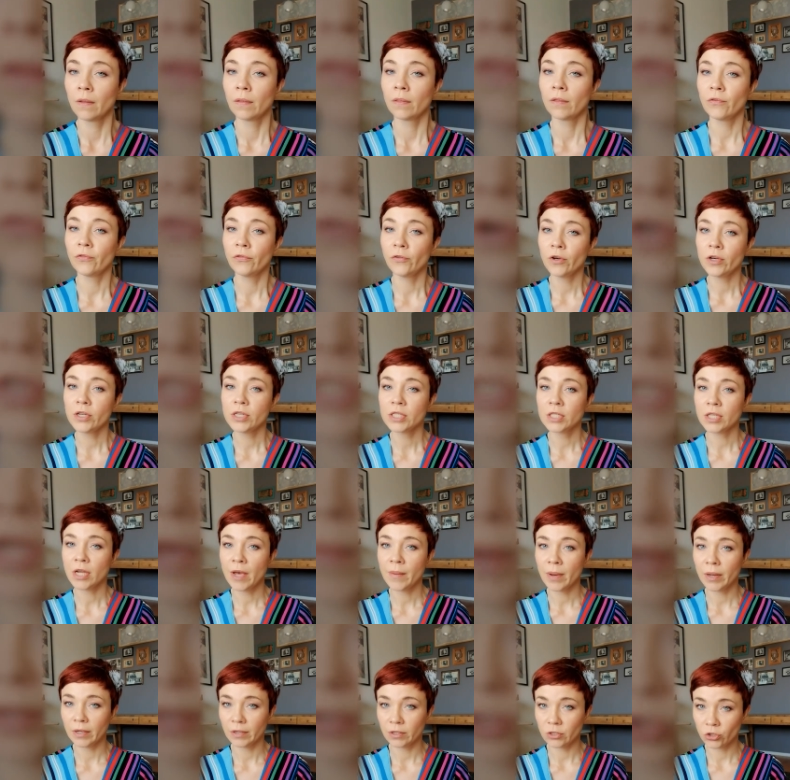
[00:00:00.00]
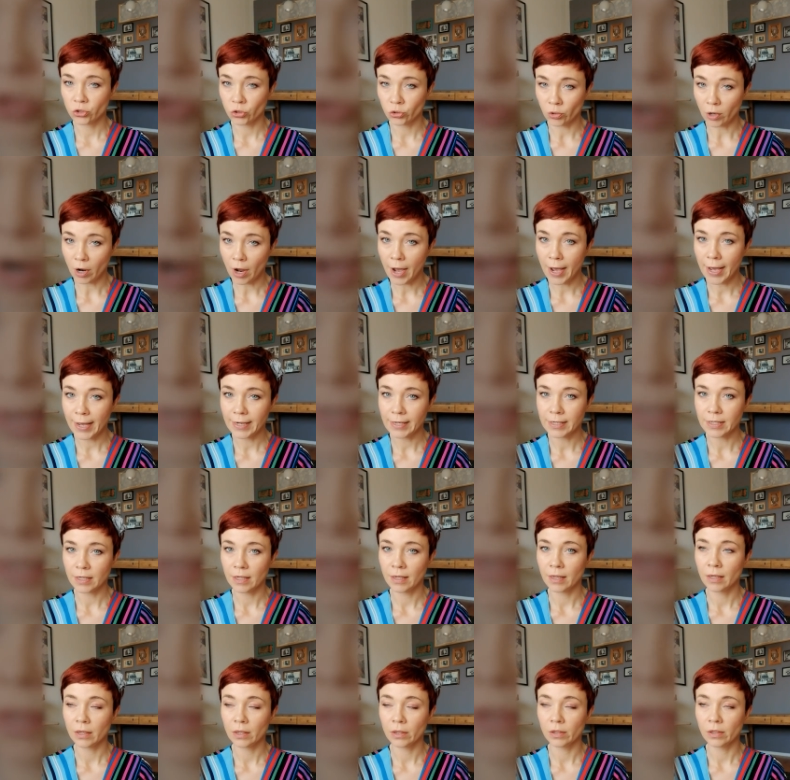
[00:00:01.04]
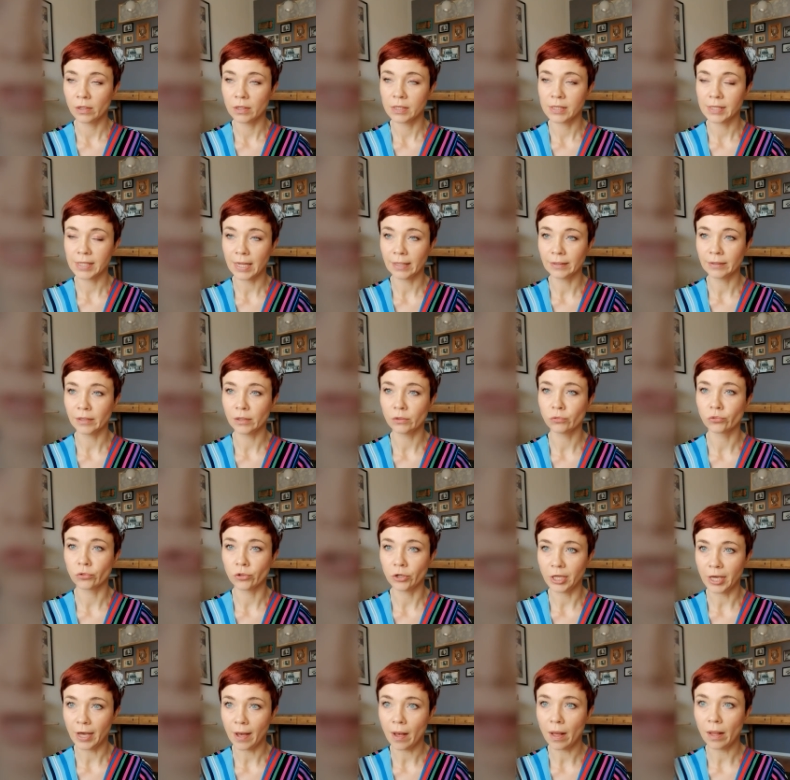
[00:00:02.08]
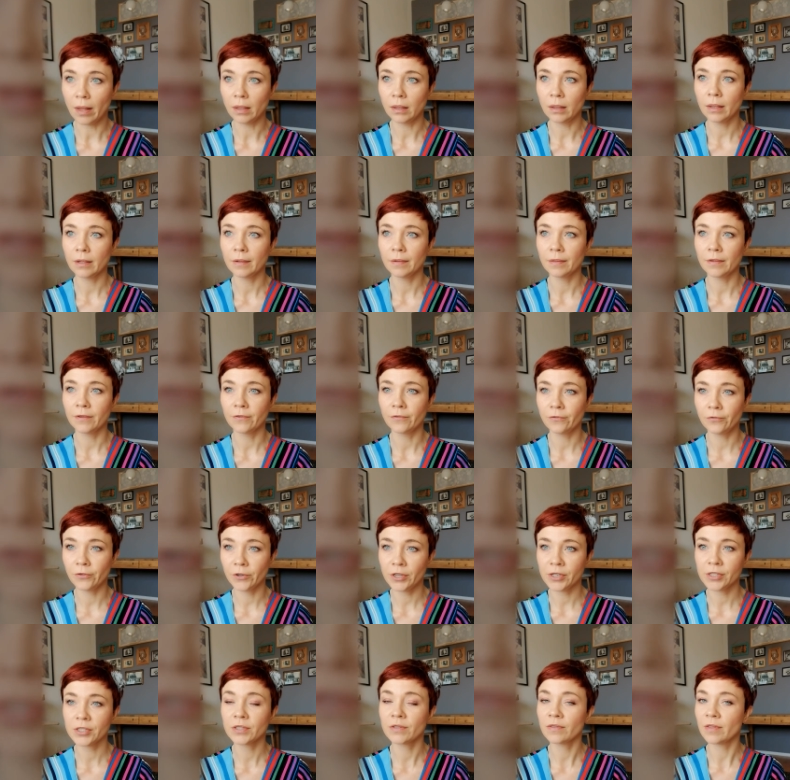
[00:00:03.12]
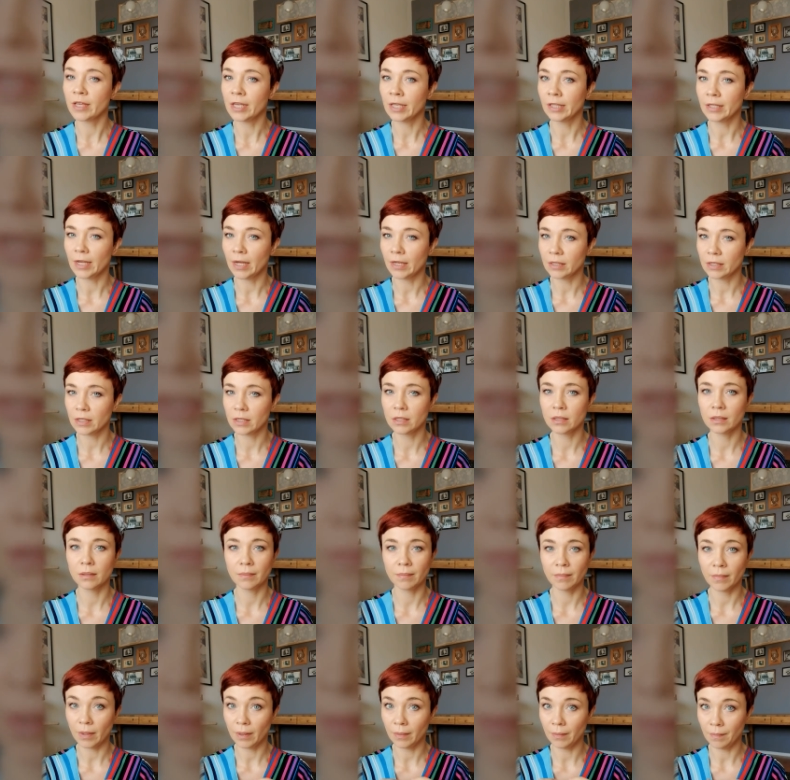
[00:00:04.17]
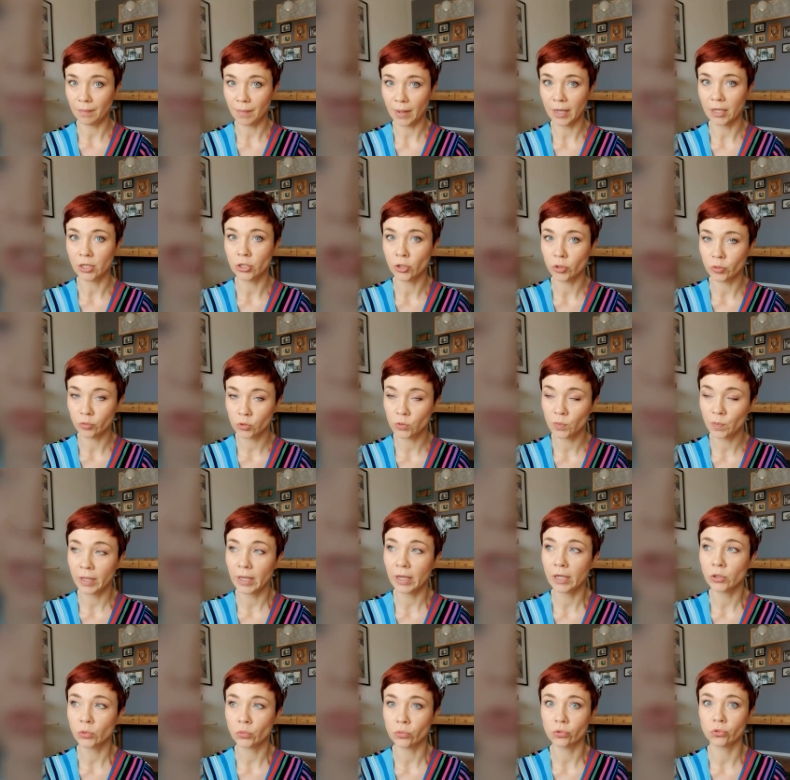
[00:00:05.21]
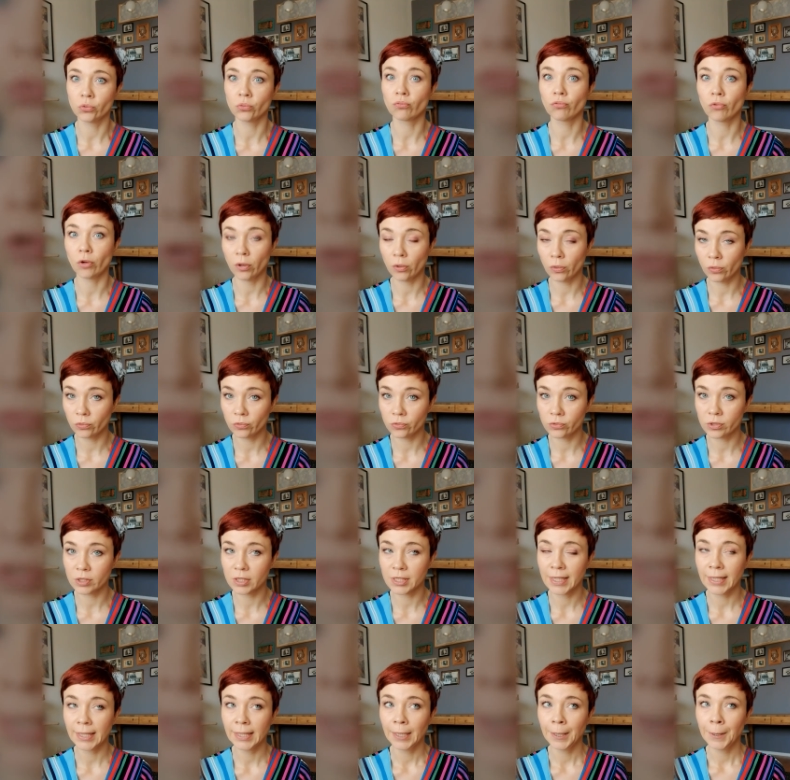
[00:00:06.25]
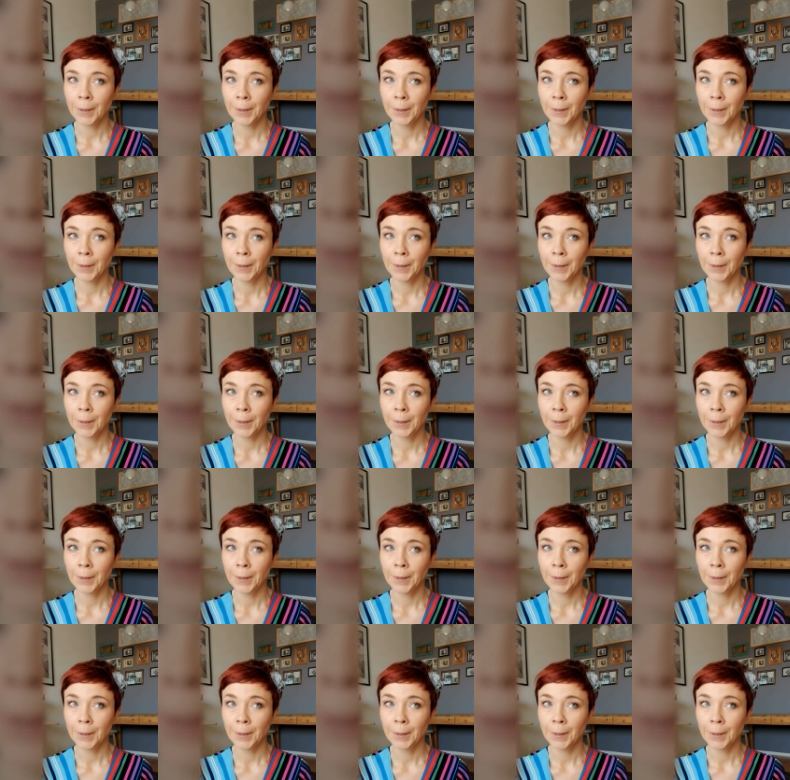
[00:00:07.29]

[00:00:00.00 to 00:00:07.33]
The first time I tried Santal Royal, the first thing that my nose picked was rose.